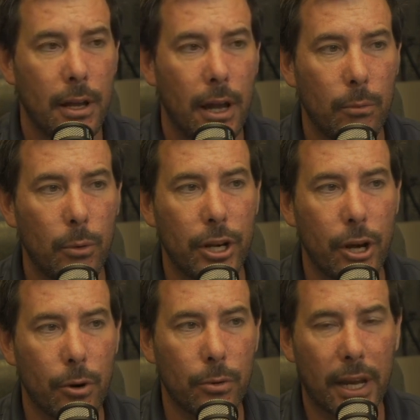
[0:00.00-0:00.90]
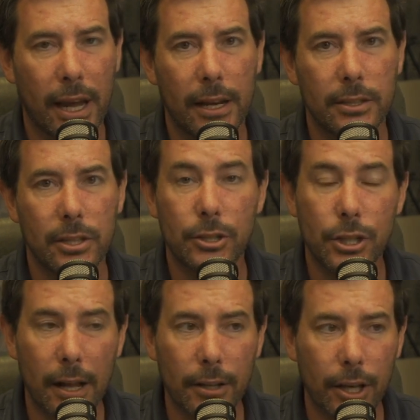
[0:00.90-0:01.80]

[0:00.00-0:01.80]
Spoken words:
And we know the guys at Jolly